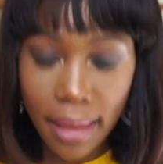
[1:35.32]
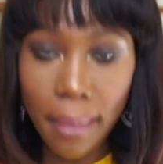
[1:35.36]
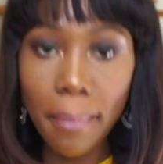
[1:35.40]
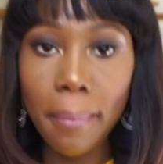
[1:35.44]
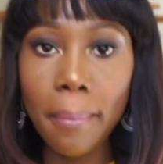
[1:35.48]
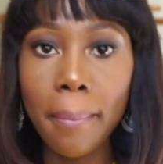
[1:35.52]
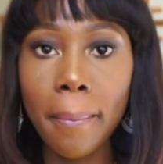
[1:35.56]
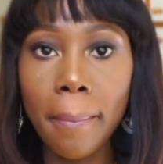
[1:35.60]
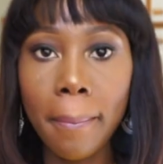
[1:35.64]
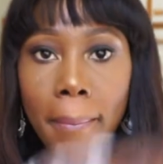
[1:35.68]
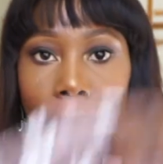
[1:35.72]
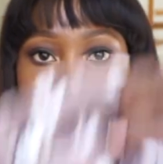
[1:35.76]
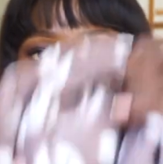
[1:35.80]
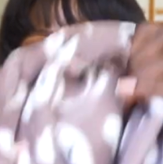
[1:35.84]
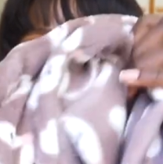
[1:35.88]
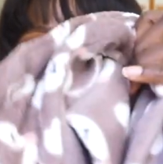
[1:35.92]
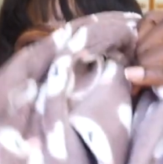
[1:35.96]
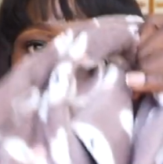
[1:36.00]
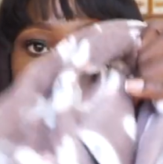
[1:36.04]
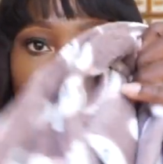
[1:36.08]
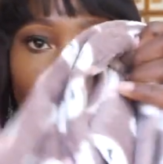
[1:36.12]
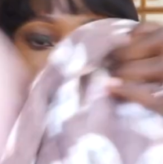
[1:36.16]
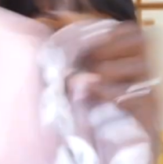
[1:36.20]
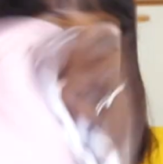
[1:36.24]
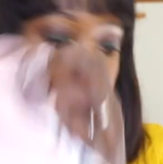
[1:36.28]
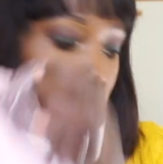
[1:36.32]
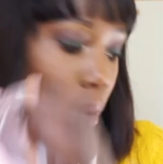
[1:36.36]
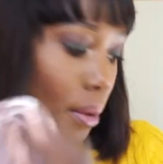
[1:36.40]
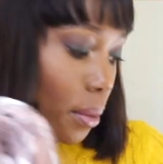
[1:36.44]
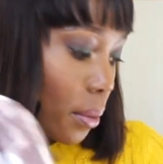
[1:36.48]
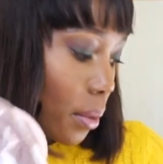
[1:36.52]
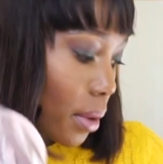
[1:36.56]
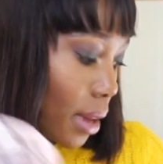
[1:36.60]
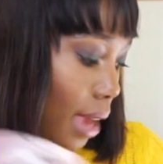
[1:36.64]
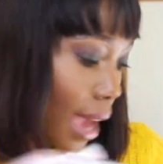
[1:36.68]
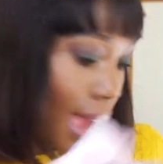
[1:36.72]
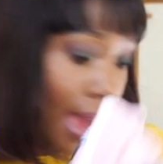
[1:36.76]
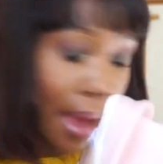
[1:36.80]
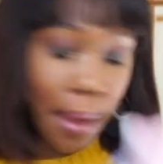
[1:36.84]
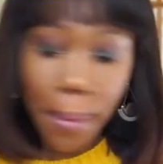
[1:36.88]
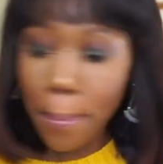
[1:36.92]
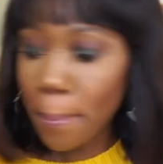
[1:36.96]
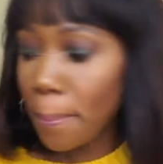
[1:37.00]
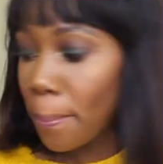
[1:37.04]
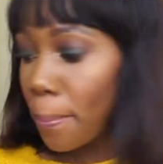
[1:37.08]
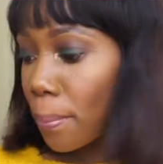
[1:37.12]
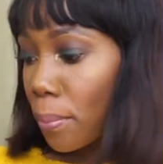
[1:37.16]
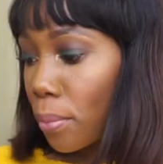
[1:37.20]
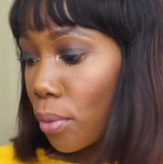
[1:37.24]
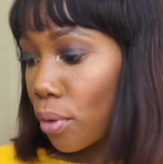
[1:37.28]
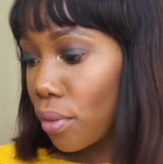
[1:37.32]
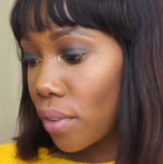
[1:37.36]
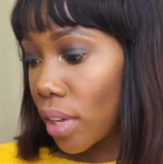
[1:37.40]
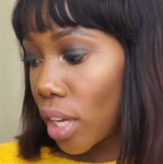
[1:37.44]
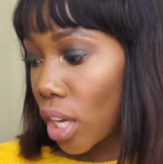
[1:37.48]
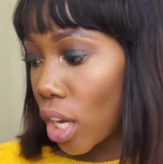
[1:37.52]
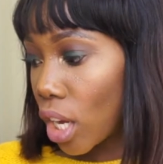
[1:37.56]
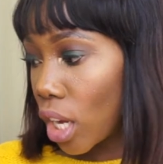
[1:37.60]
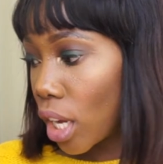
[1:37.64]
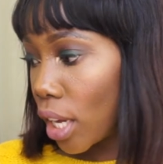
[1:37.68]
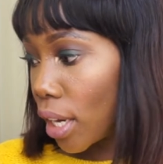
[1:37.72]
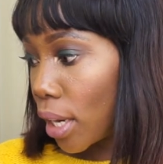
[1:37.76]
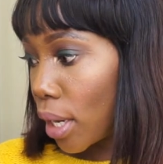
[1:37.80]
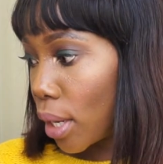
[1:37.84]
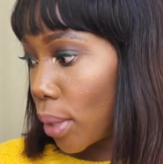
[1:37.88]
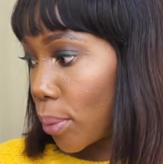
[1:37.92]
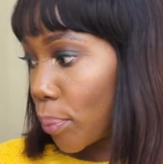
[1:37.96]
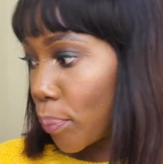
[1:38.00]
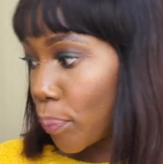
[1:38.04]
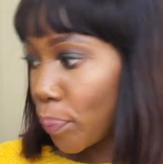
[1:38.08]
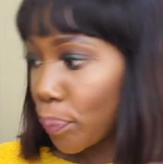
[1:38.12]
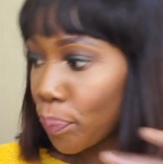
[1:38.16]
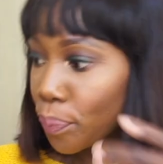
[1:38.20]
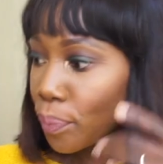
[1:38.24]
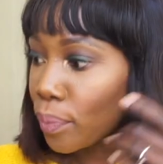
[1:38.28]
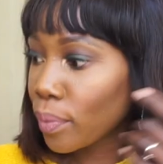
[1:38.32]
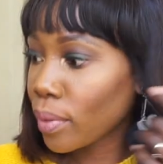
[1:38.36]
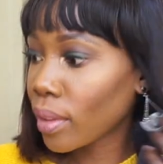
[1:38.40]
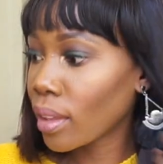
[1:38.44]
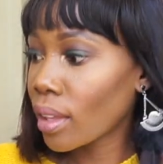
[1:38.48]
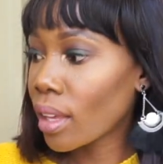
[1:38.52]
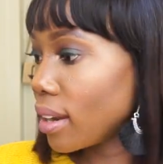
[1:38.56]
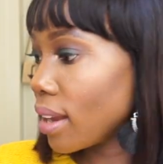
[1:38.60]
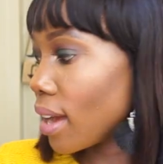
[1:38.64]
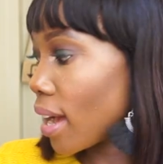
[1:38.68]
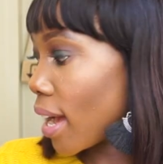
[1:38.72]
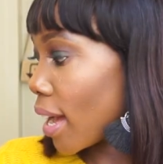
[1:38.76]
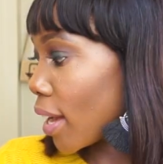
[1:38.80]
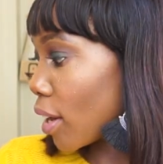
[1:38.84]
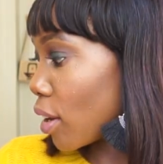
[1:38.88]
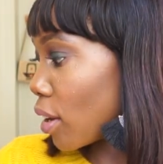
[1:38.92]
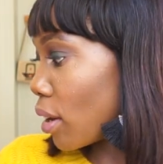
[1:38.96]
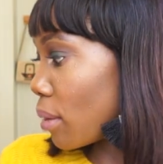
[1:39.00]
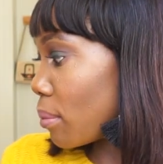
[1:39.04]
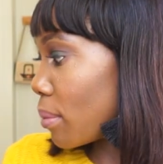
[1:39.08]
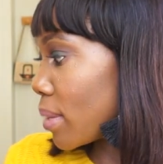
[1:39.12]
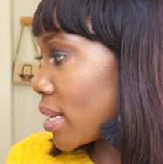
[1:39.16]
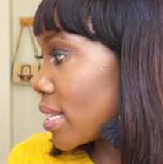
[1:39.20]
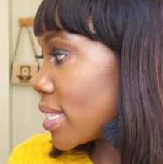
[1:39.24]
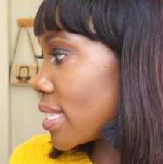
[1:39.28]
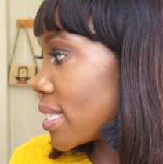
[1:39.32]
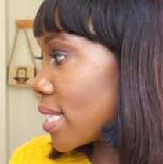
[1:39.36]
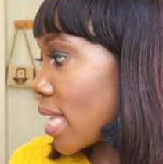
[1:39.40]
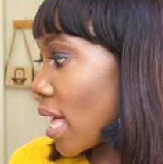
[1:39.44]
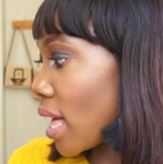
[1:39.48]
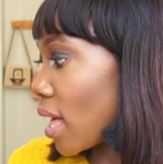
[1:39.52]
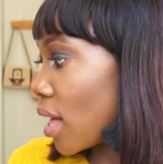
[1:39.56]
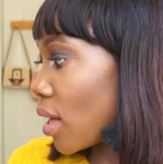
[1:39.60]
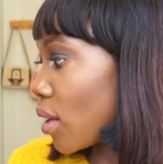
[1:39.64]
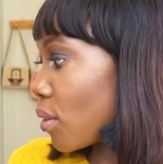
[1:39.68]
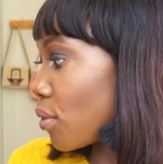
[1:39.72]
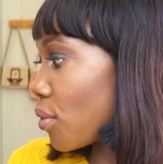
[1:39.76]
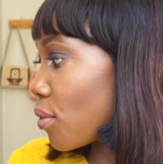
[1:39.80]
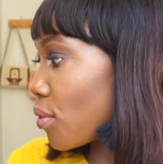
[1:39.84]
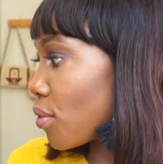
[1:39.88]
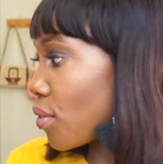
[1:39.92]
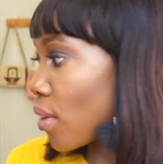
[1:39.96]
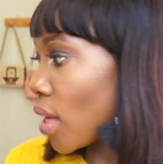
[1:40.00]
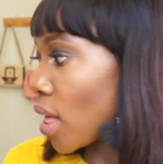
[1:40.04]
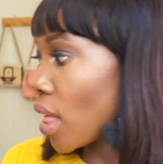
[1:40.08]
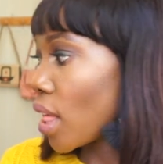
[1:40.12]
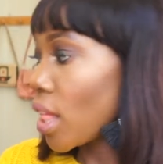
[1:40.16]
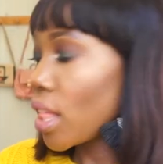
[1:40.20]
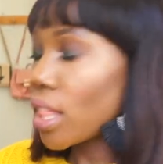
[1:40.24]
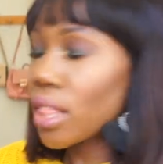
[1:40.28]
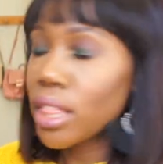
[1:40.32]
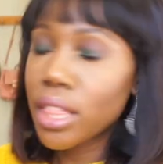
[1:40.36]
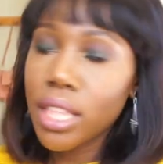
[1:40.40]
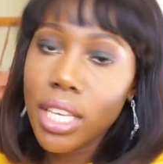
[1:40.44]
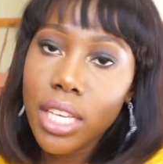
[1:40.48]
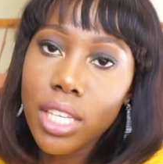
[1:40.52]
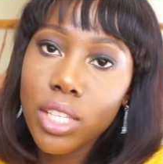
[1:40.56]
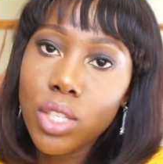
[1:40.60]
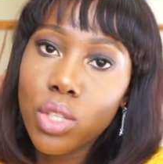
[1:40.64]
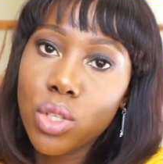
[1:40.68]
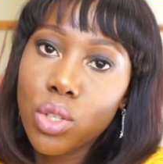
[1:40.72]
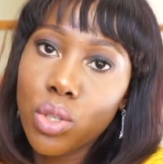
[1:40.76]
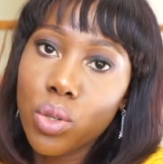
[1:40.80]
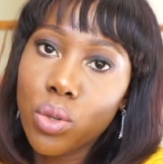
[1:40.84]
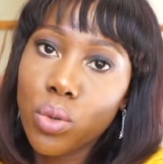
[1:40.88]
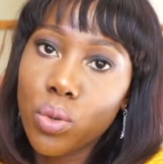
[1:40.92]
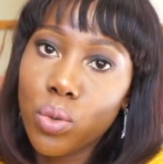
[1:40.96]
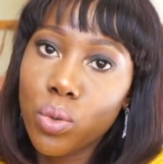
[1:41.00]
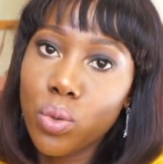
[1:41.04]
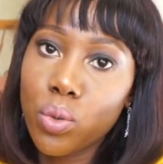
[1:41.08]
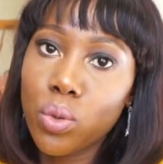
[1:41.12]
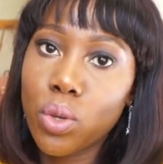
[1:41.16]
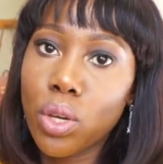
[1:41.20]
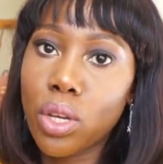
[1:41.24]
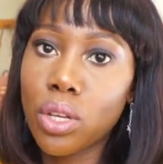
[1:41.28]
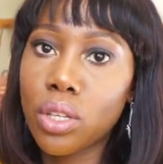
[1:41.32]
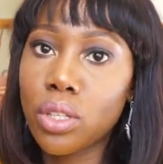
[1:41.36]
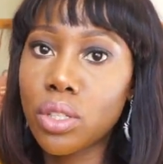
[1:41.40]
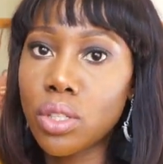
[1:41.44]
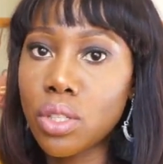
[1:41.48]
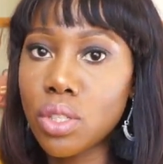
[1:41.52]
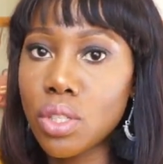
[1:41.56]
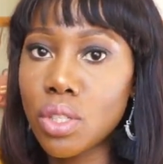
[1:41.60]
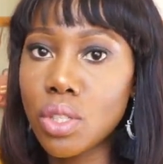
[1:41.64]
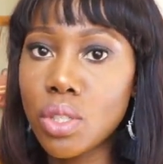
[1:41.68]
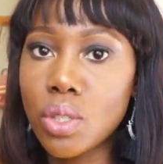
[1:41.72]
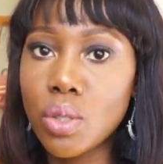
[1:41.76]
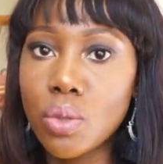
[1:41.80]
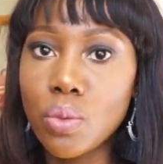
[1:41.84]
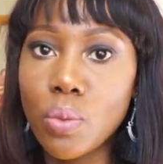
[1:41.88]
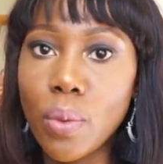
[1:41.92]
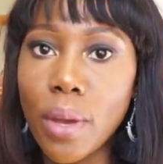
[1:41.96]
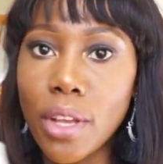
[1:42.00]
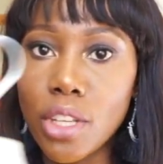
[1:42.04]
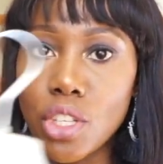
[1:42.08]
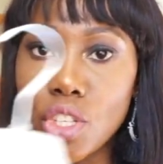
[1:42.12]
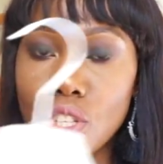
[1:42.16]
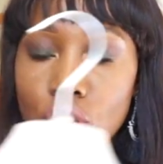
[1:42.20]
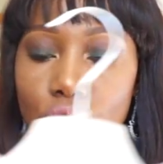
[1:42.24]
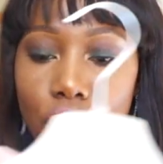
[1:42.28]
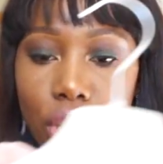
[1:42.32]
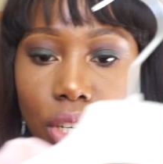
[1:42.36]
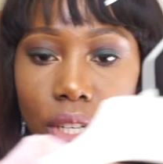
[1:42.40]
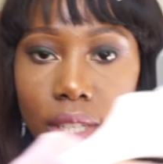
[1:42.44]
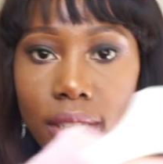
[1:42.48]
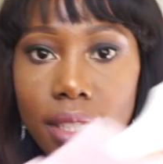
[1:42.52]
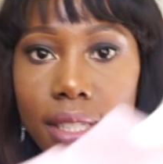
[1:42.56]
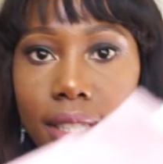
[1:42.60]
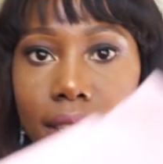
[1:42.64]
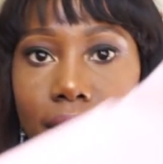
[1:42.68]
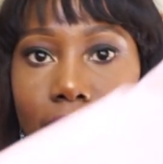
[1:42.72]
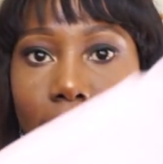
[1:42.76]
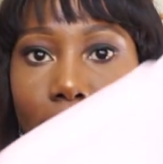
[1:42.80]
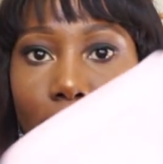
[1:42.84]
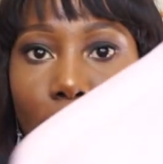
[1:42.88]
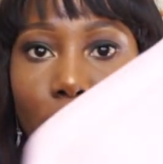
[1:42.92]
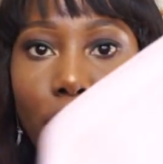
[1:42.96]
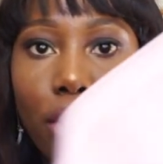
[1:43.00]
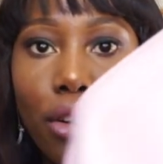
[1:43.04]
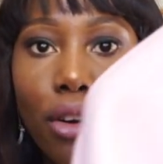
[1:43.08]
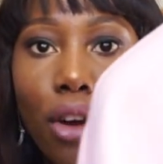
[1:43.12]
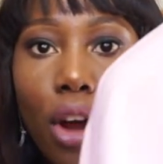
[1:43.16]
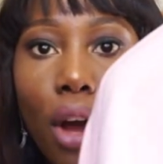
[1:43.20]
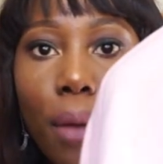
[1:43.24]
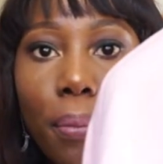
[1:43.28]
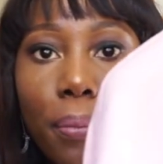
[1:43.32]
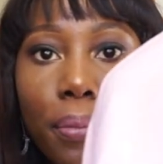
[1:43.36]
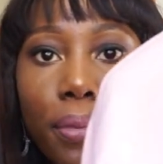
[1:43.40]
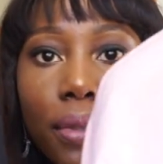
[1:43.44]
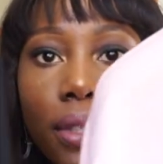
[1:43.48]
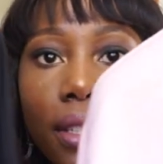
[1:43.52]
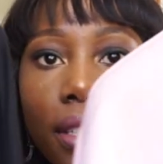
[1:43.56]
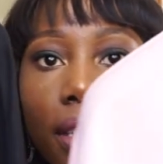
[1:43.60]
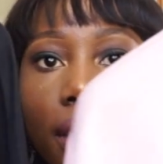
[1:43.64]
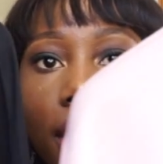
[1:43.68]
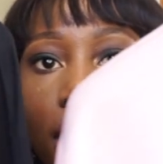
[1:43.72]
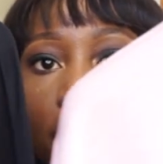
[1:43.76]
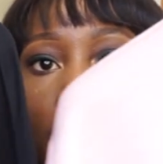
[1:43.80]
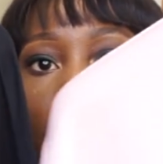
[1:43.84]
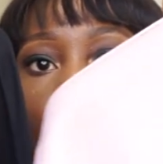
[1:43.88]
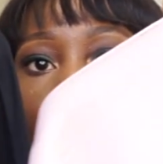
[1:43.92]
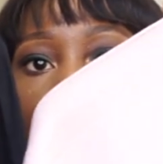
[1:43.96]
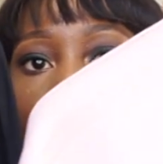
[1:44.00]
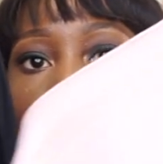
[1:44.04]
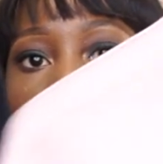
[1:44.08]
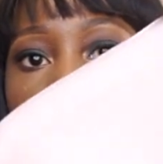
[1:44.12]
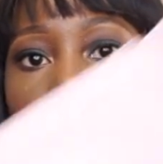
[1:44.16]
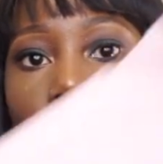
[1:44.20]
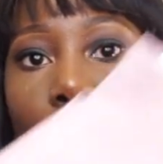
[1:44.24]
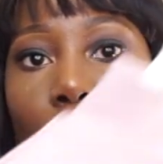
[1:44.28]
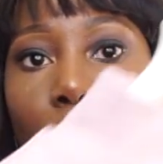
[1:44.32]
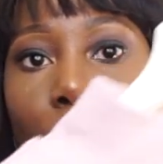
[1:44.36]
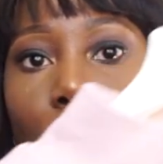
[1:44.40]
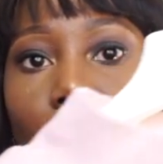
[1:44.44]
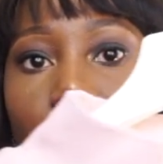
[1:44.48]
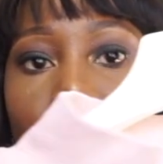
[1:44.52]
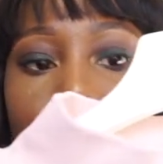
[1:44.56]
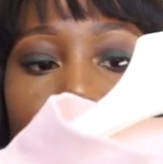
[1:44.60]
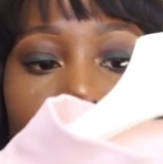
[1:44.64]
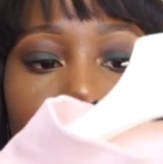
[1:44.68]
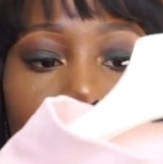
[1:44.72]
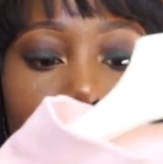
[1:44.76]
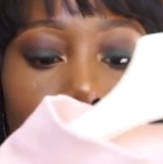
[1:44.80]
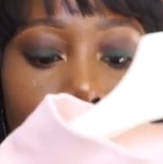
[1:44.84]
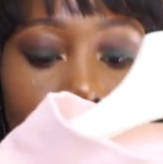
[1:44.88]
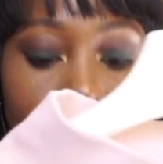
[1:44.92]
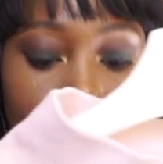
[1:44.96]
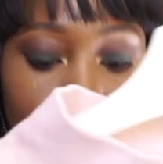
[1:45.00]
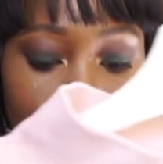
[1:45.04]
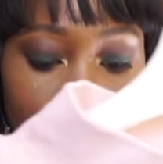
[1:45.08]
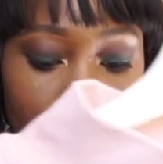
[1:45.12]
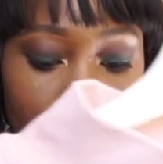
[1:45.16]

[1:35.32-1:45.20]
them. Okay, moving on. I got myself these two sweatshirts. They're cropped. One is